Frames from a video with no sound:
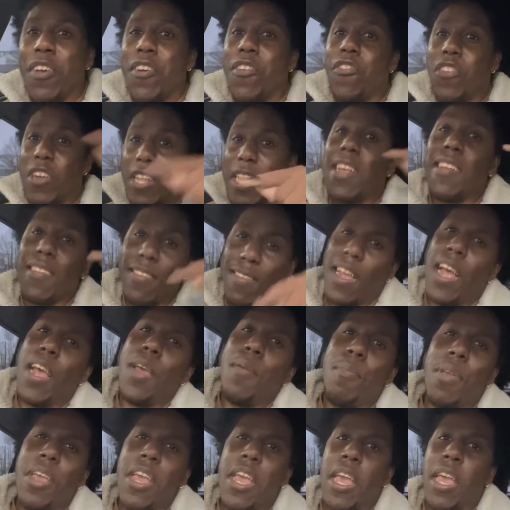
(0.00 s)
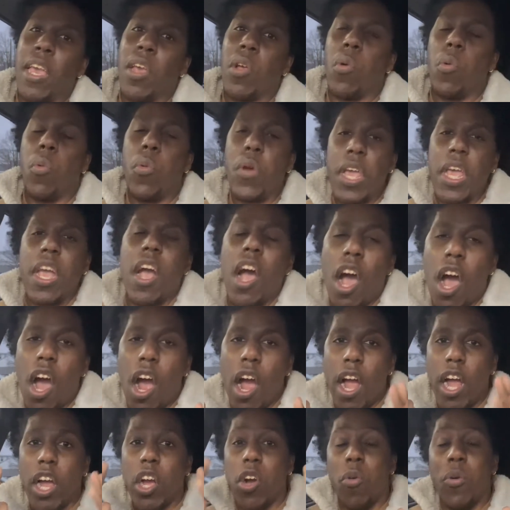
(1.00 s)
for this time being, we
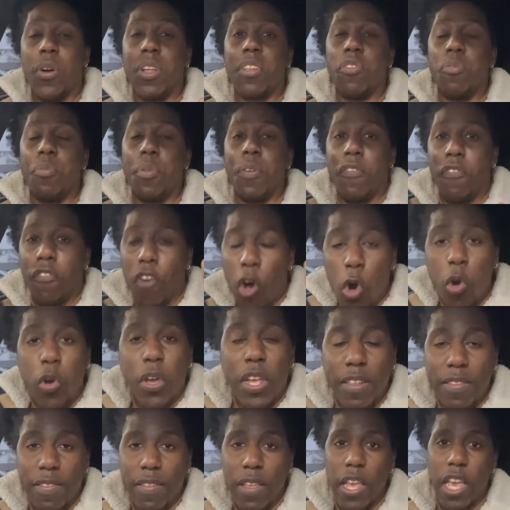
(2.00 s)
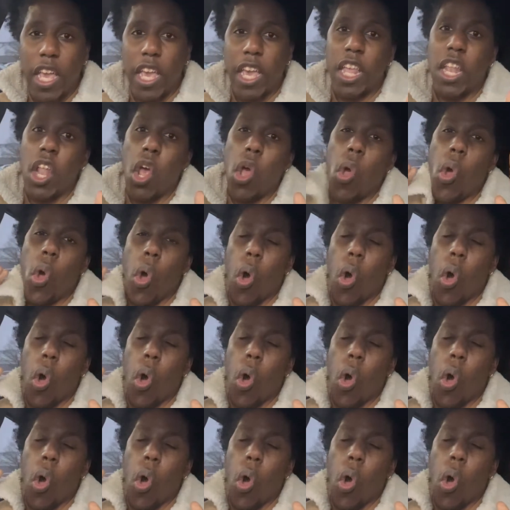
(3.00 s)
are going to be focusing